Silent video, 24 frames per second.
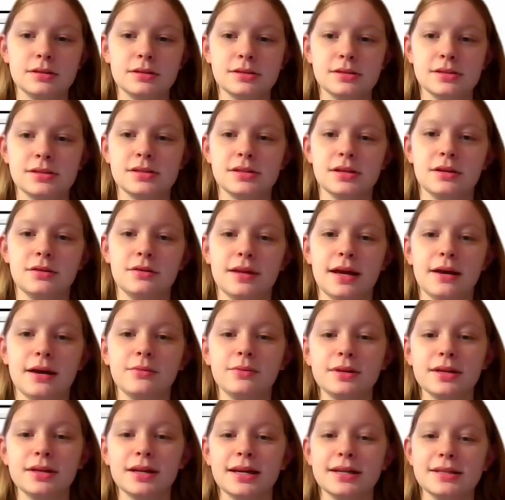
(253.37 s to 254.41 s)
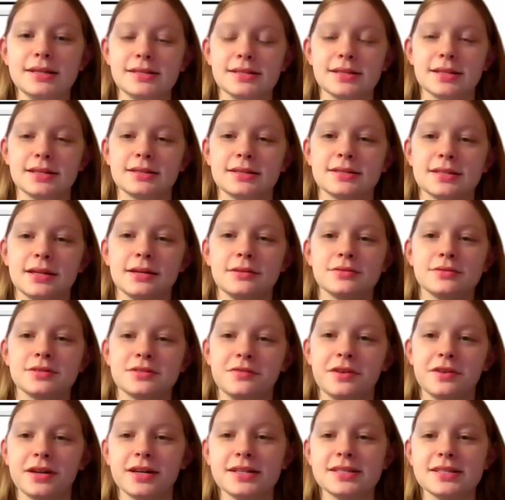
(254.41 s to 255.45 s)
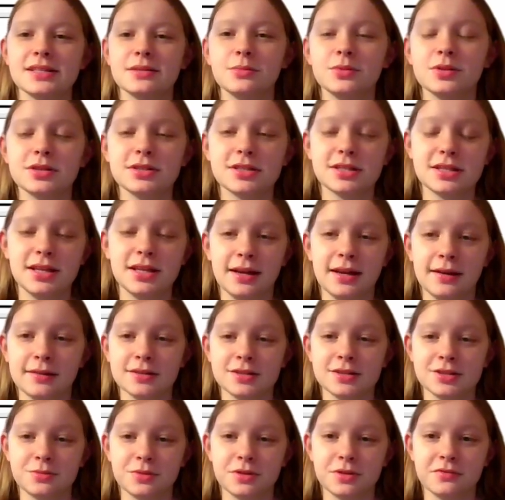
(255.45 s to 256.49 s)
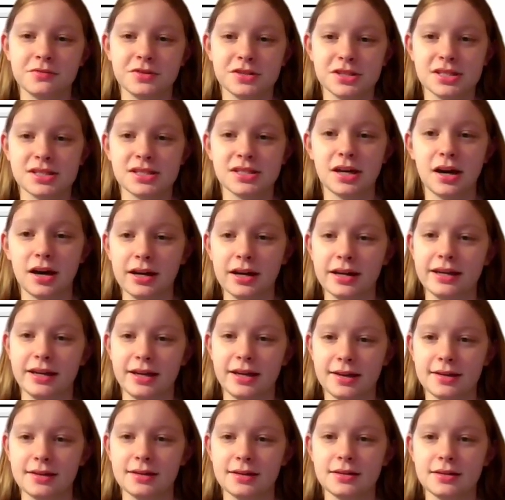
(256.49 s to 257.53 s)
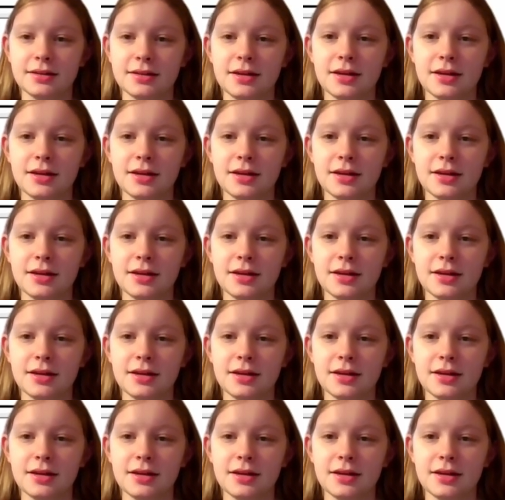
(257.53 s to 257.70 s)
So that one kind of sounds very similar to the English word for stocking,